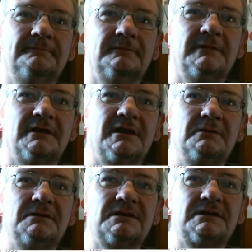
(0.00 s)
It
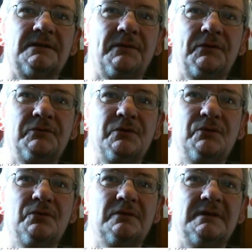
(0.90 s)
goes
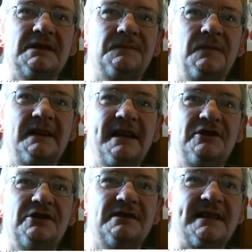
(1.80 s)
through this
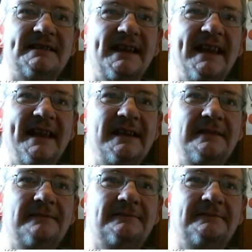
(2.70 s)
village. It says inn.